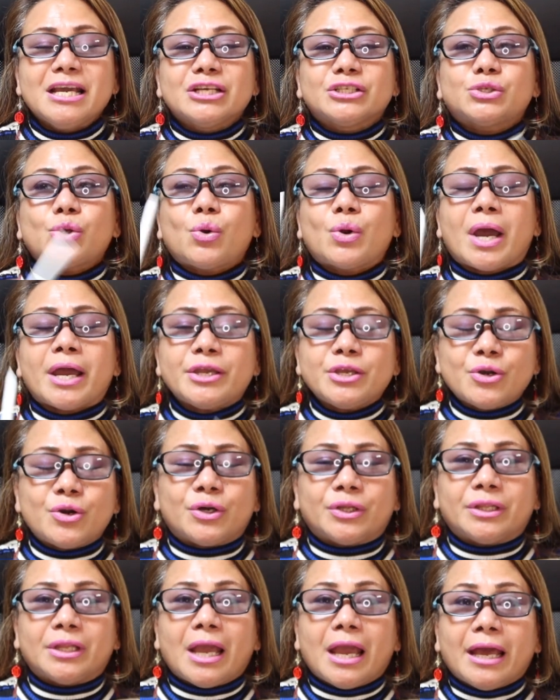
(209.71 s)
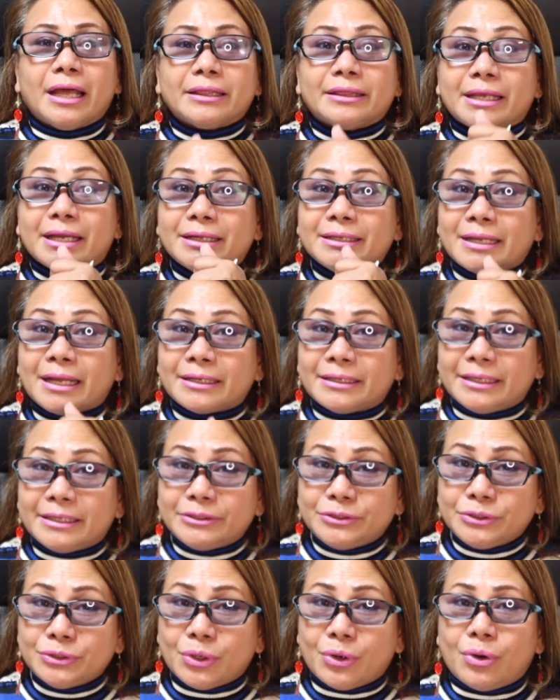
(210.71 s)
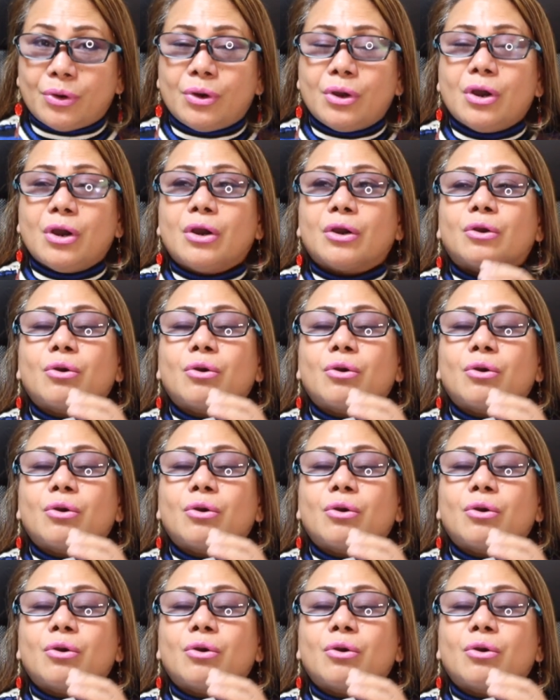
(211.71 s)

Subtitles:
So, ngayon, tignan ninyo